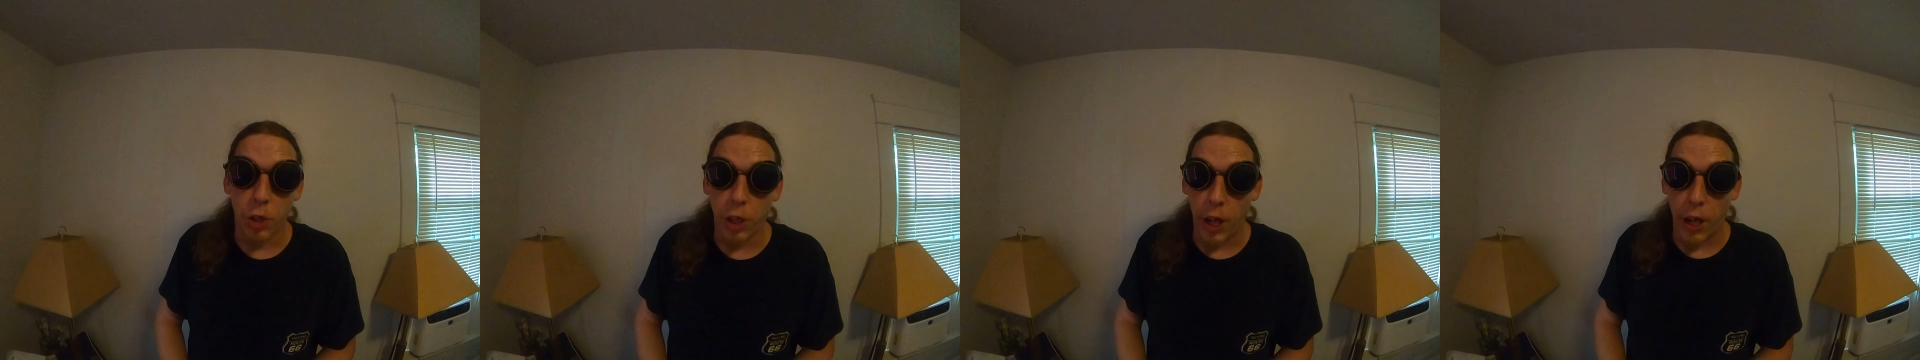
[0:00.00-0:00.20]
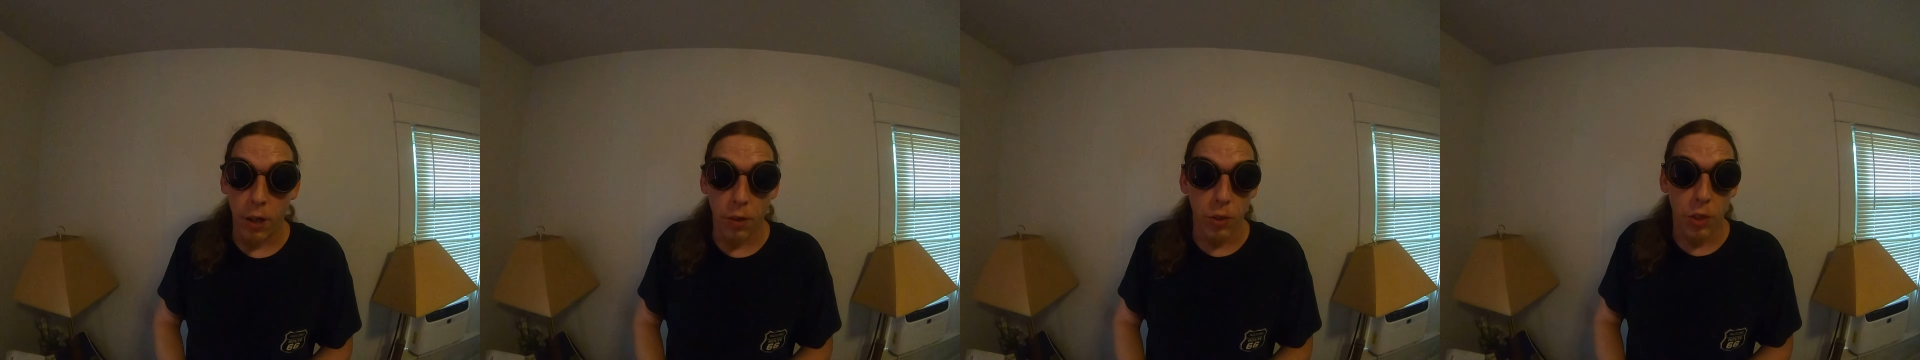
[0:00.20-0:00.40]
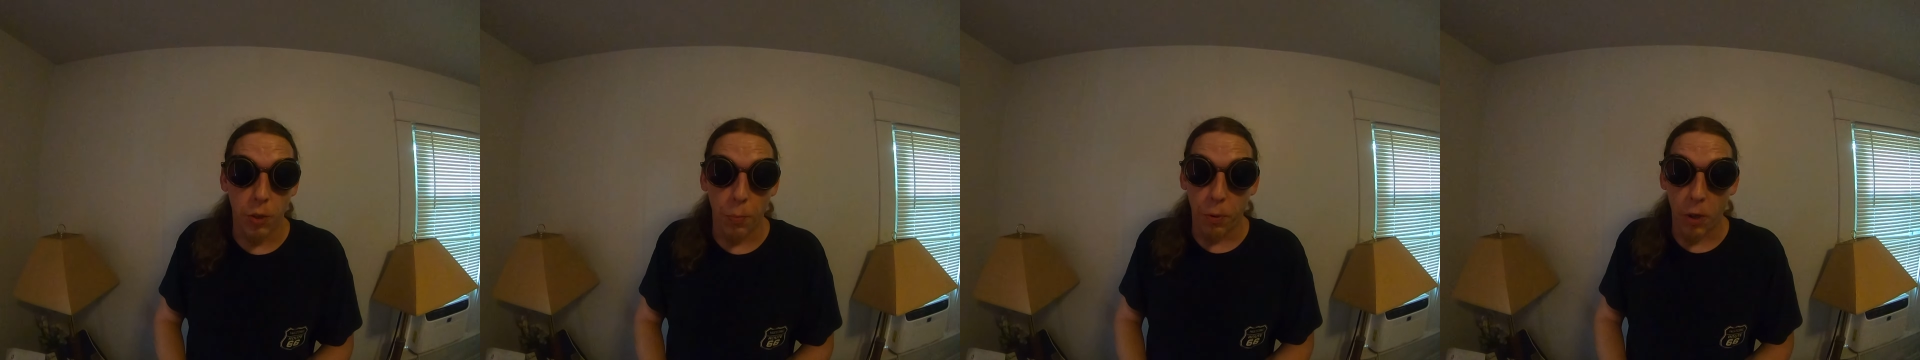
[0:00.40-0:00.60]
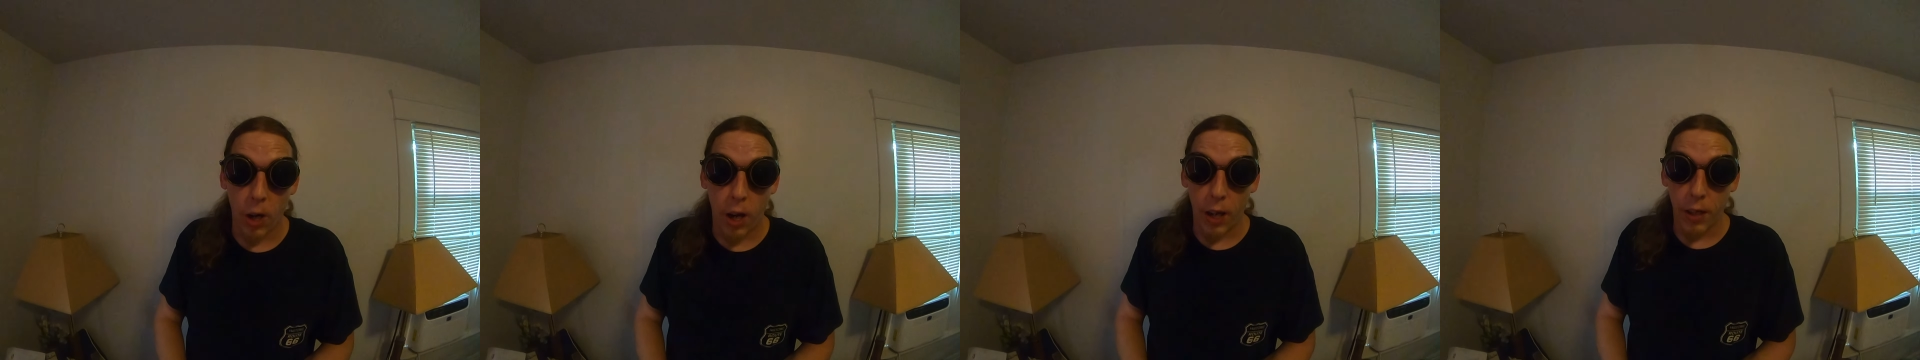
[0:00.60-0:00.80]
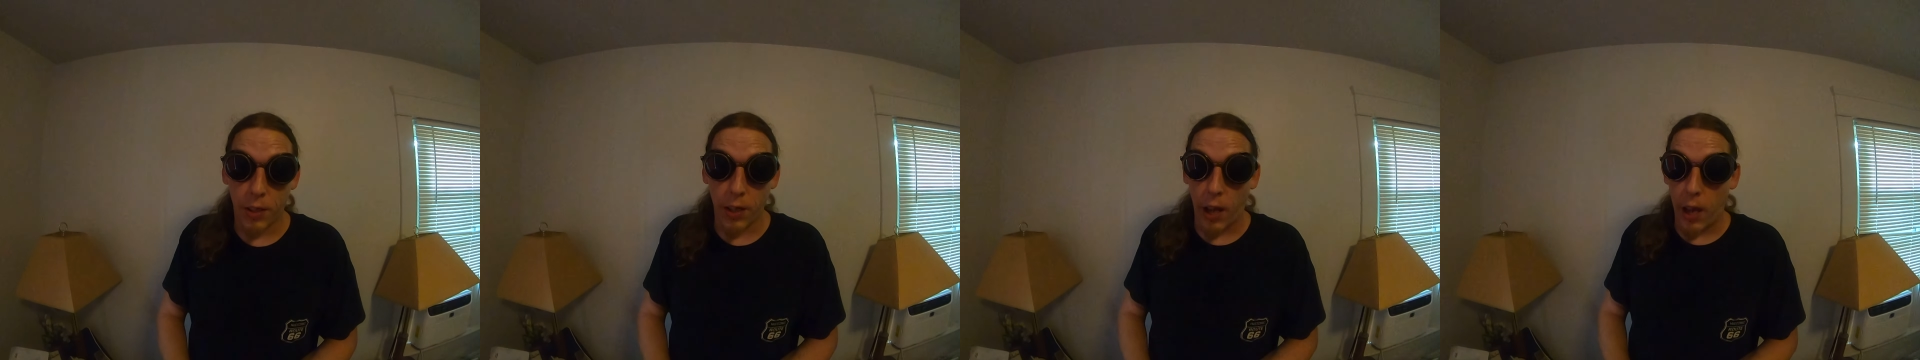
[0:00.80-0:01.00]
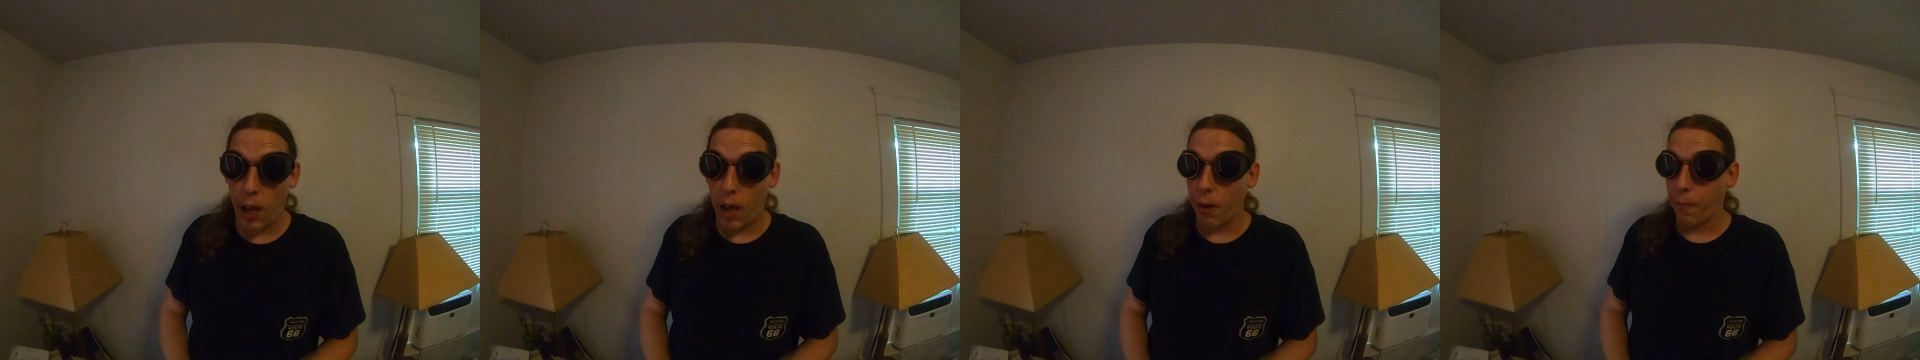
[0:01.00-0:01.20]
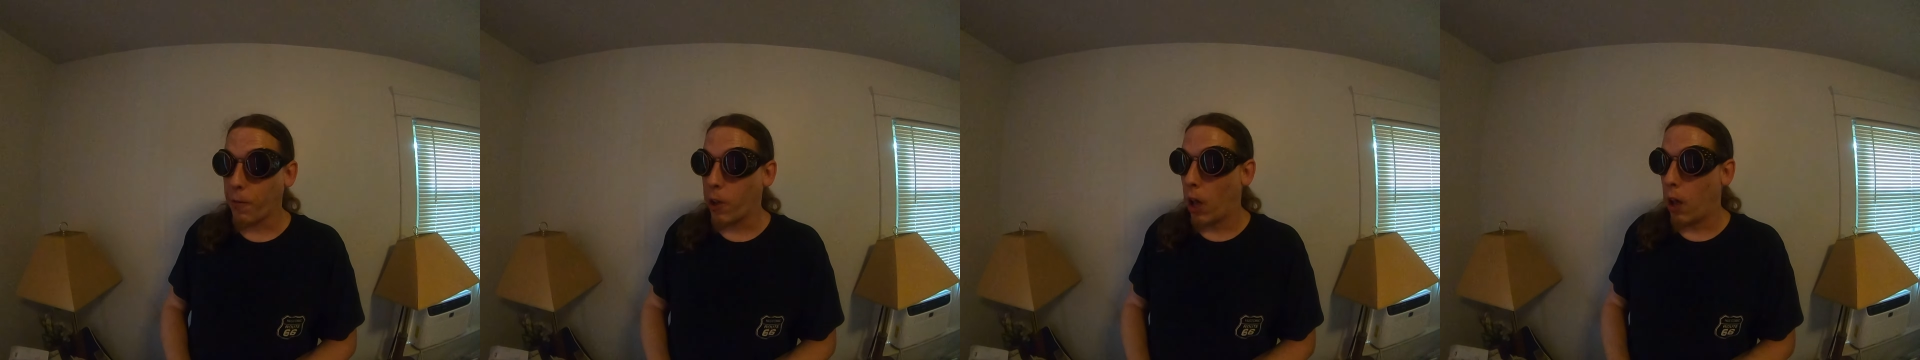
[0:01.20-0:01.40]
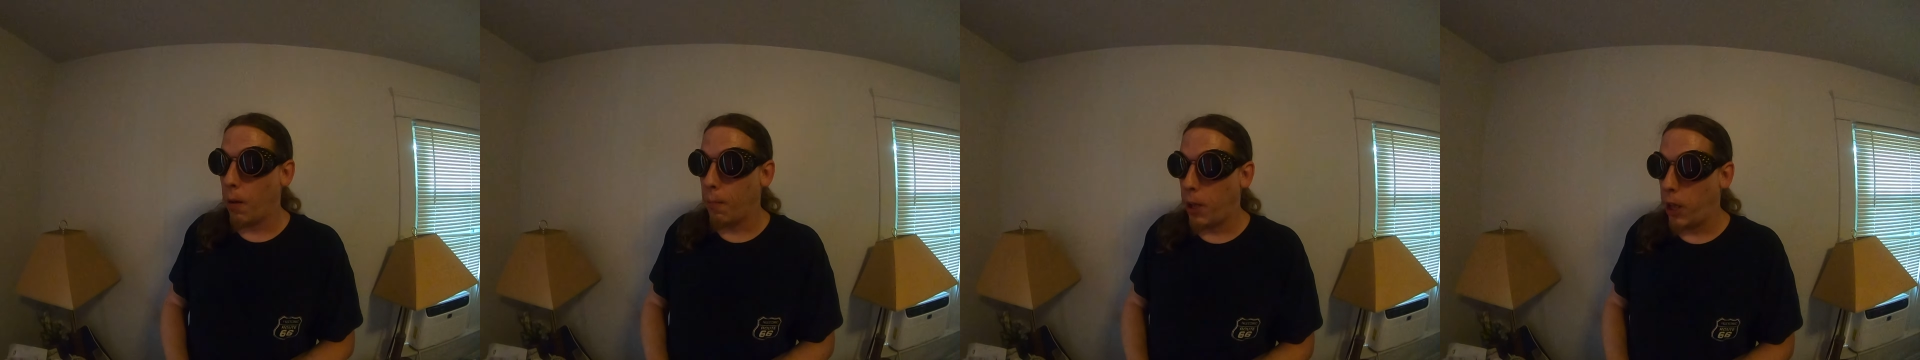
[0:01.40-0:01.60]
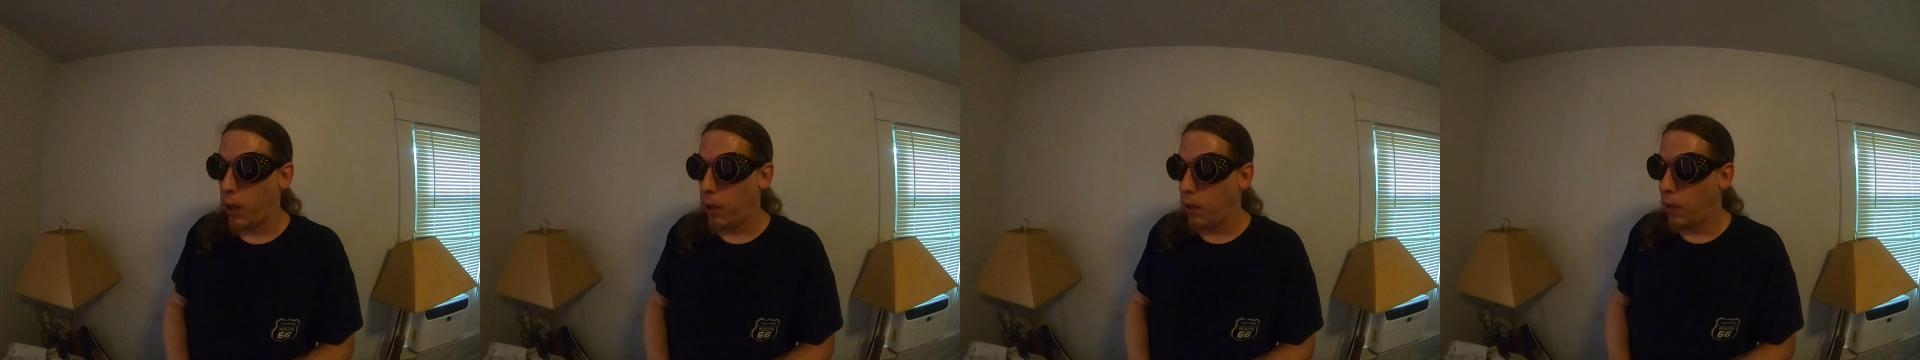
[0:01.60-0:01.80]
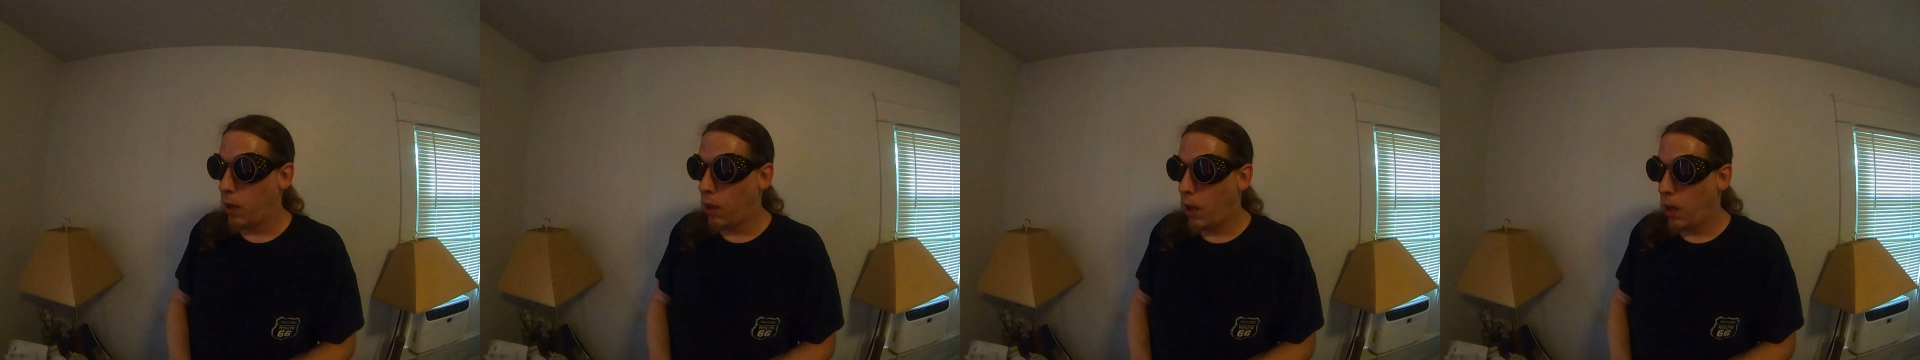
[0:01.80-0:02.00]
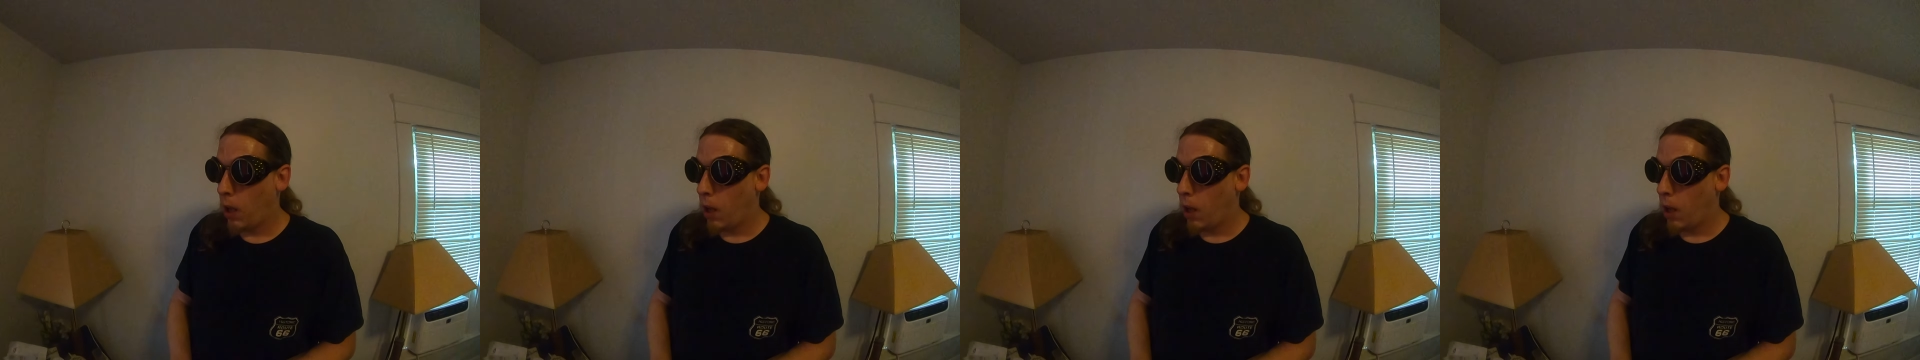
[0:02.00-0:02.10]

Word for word: channel surprise I have coming.